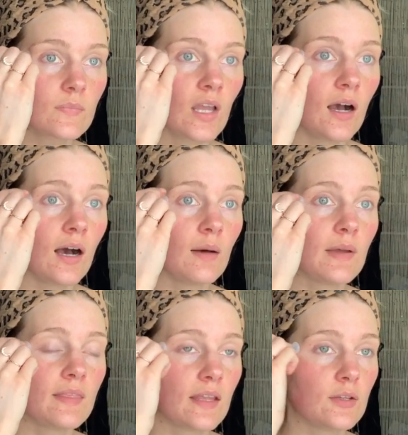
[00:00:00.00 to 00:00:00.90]
Um,
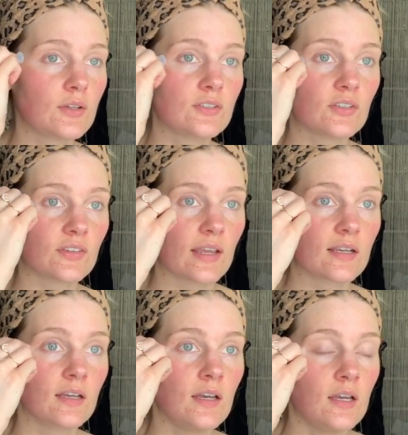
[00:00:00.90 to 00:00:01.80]
and then you can just like
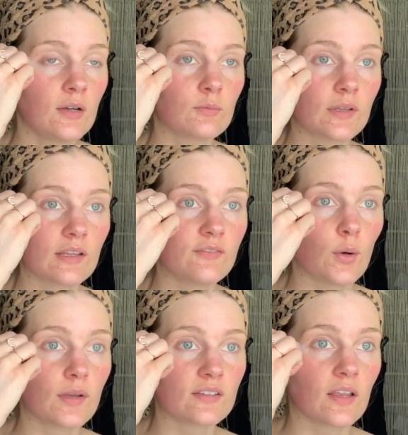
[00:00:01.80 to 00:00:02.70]
really
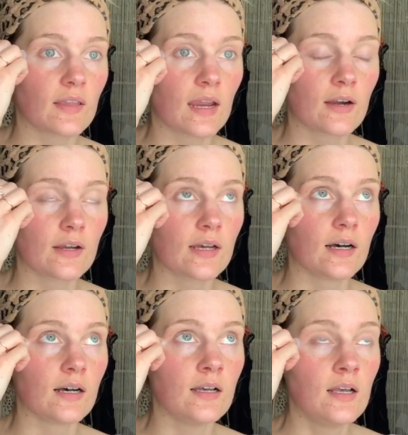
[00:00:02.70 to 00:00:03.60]
focus on the
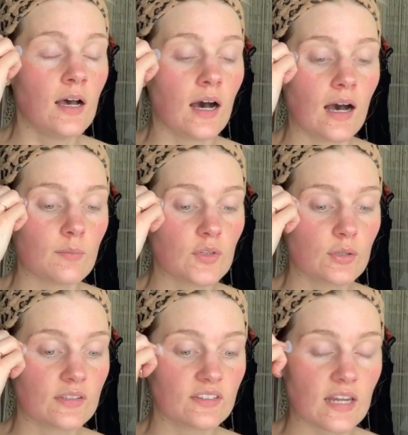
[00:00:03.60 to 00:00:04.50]
area. Um, you
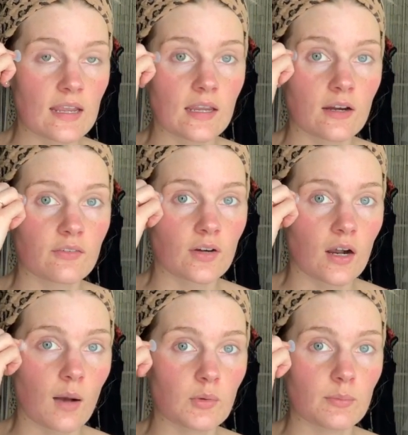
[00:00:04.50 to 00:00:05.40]
could stay here for a
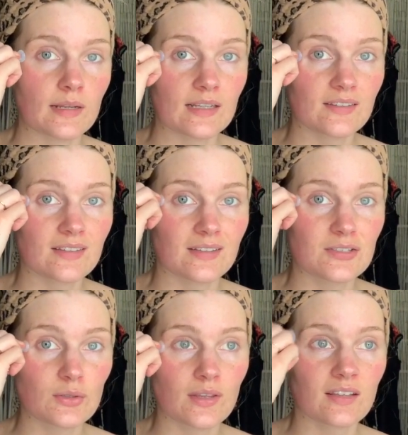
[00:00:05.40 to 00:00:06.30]
couple minutes and
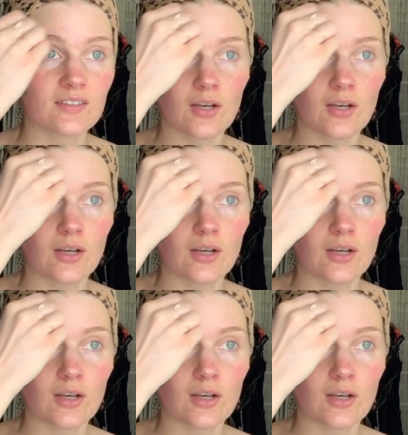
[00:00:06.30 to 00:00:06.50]
do this